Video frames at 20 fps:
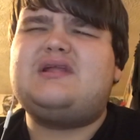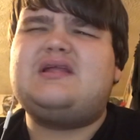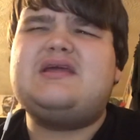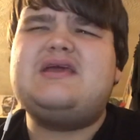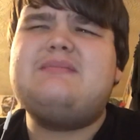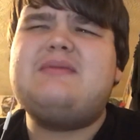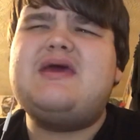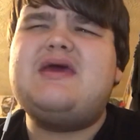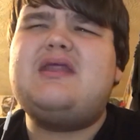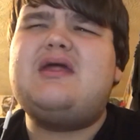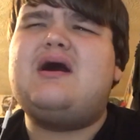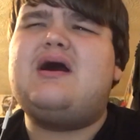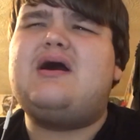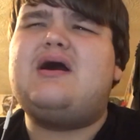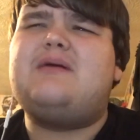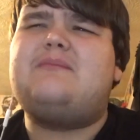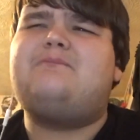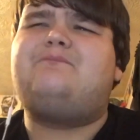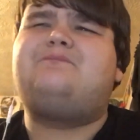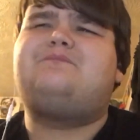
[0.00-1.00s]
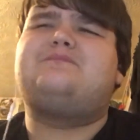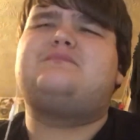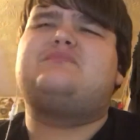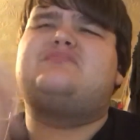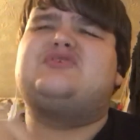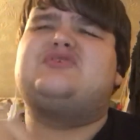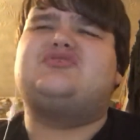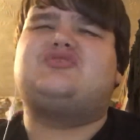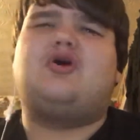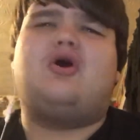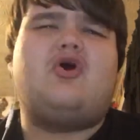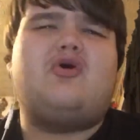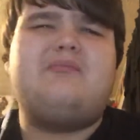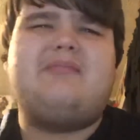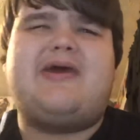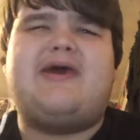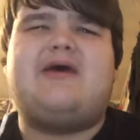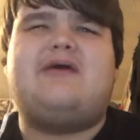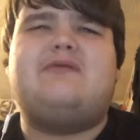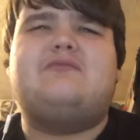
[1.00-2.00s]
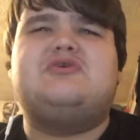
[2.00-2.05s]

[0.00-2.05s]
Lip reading: he made The Tall Man,